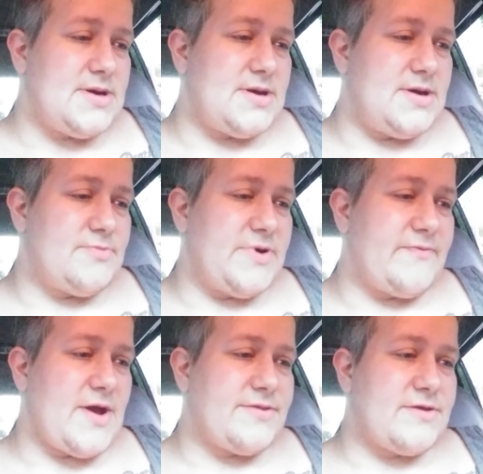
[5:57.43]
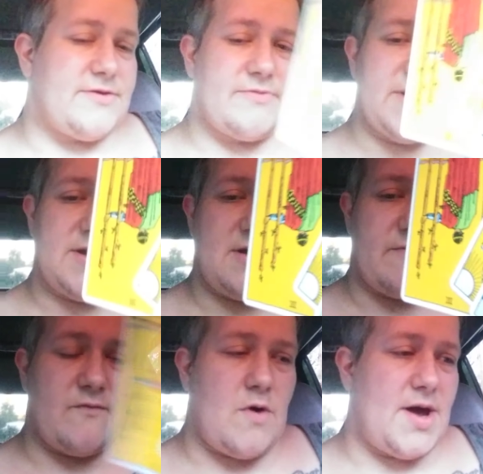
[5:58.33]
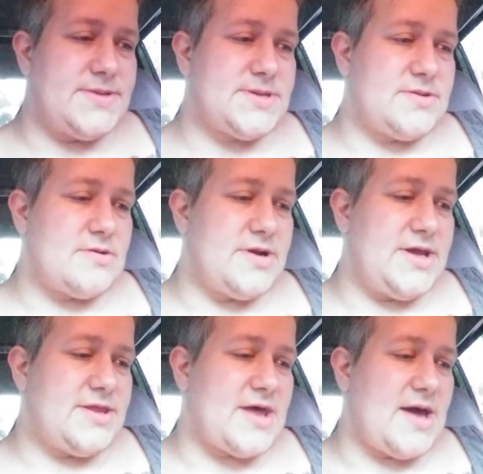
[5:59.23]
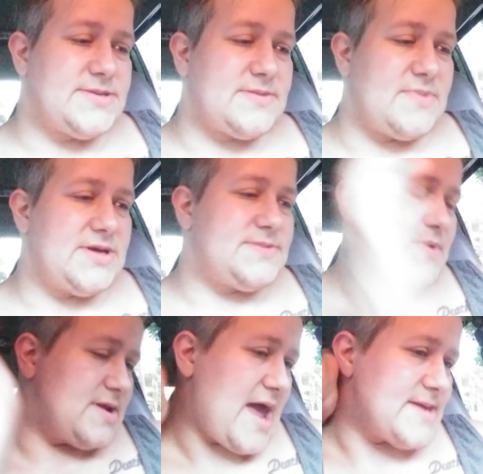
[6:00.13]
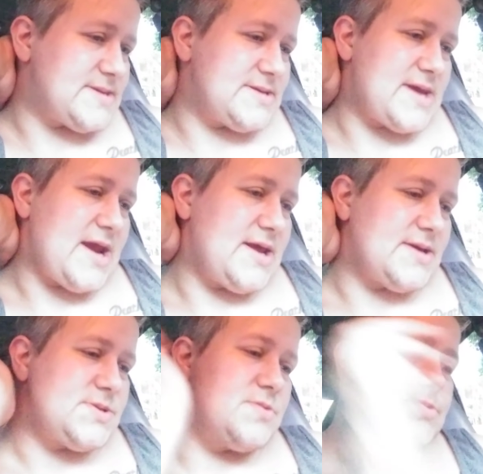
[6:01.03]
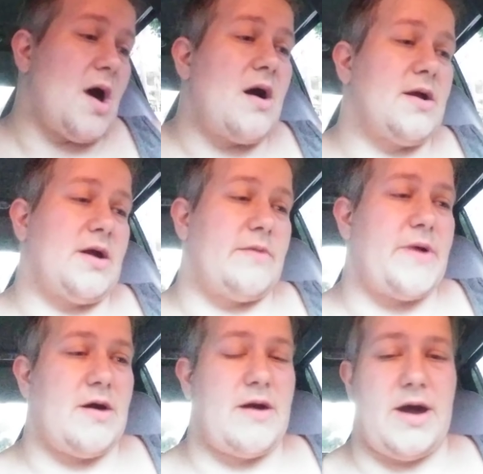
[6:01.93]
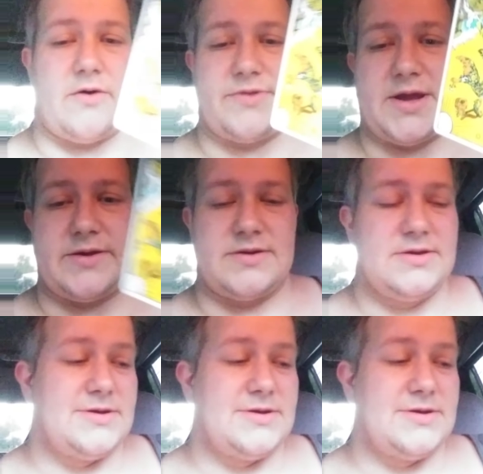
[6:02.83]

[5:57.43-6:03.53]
Uh, we have got the Three of Wands underneath that. Somebody's been hesitating to talk about how they